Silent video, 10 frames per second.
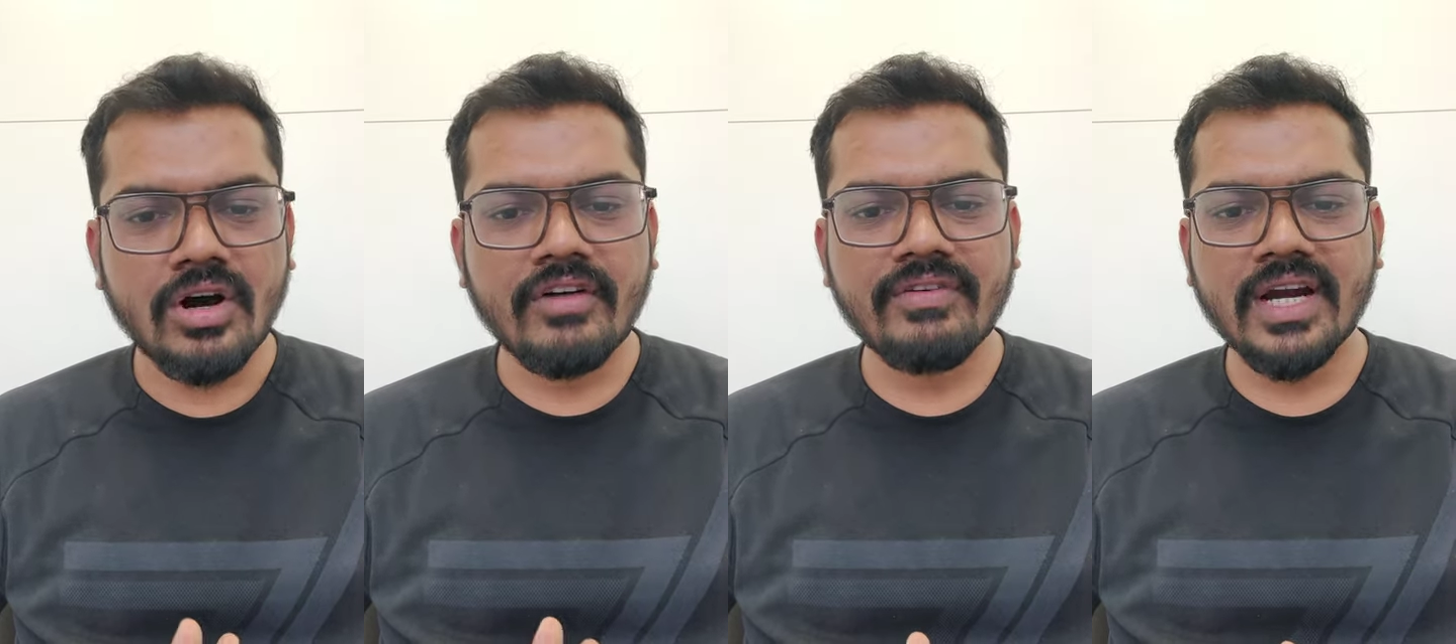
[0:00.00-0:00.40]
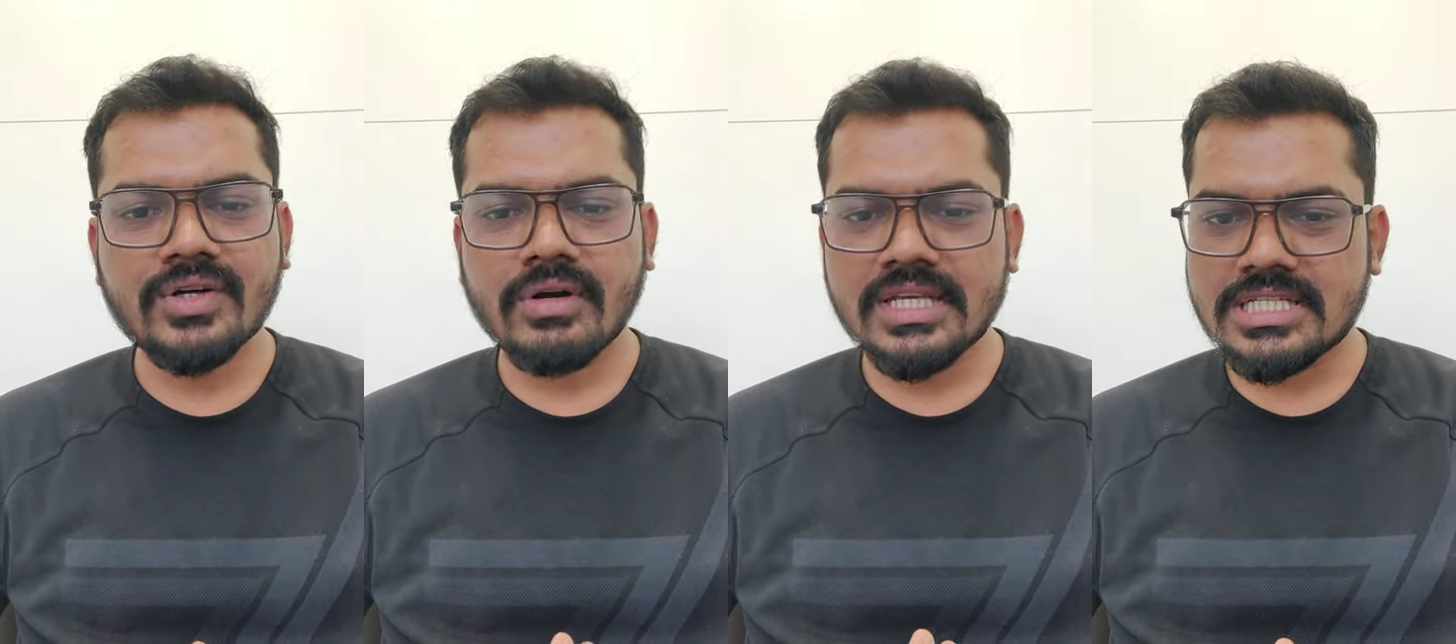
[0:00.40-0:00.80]
of
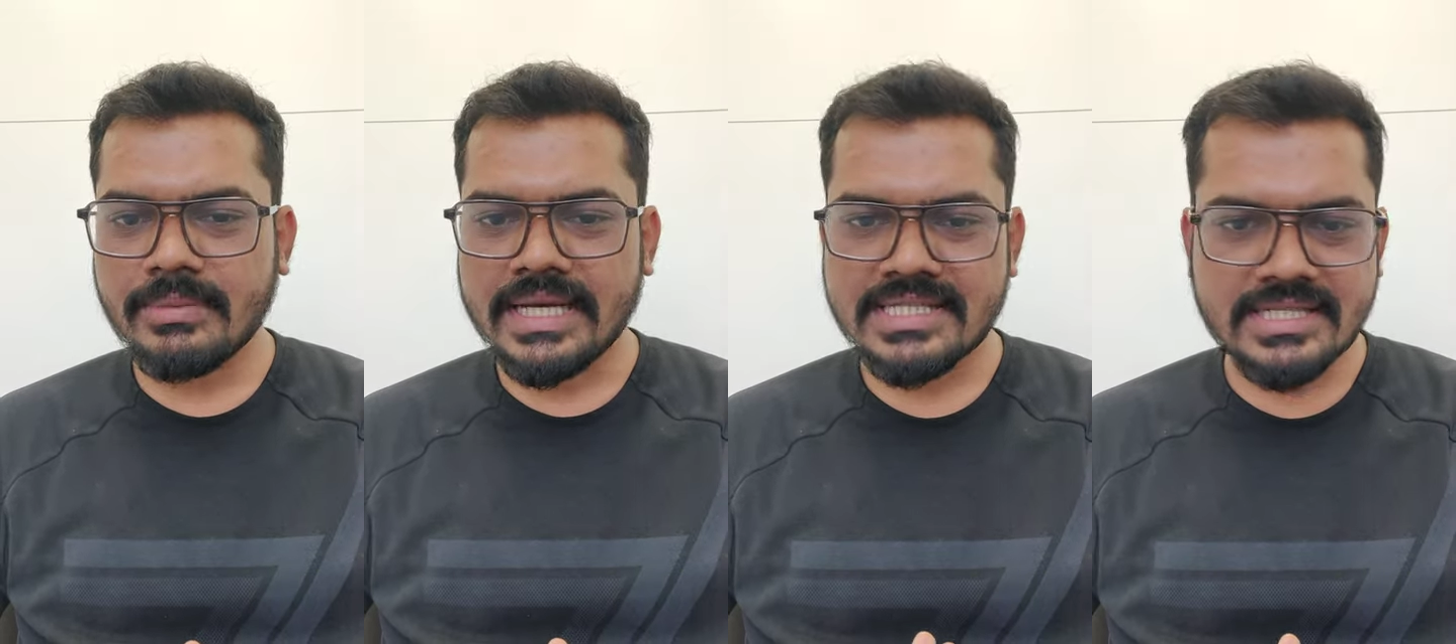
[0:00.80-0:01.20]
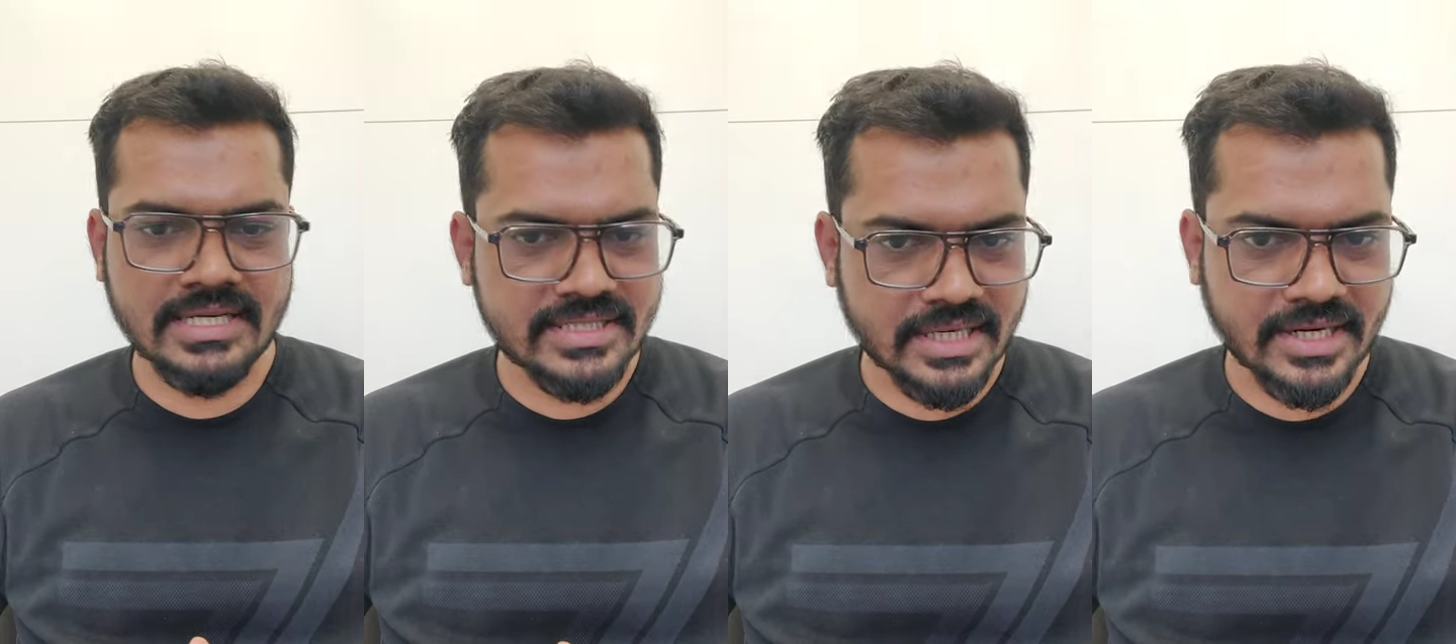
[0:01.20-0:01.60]
electronics devices
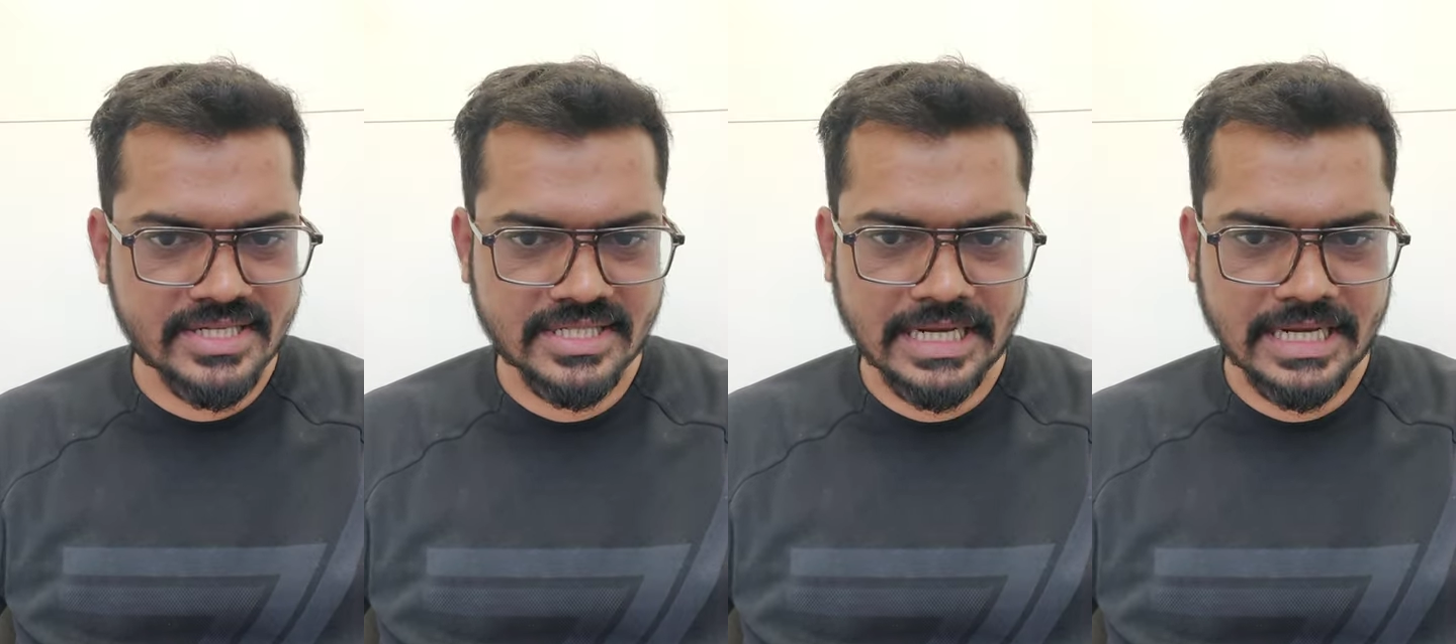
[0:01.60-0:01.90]
and circuits